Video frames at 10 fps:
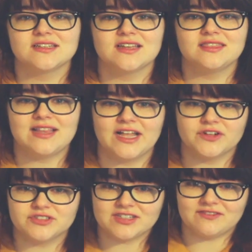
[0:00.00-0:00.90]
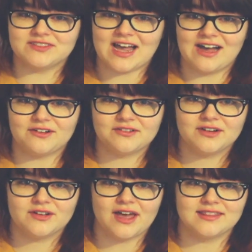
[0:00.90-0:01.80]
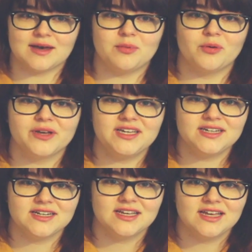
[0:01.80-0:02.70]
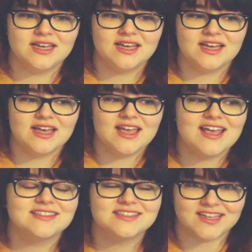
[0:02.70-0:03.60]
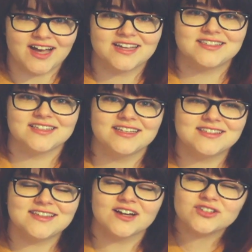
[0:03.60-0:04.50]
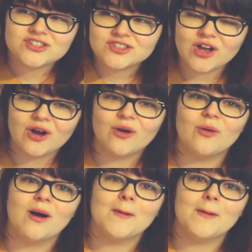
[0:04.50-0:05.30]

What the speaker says: let yourself down at that point. It sucks. It sucks so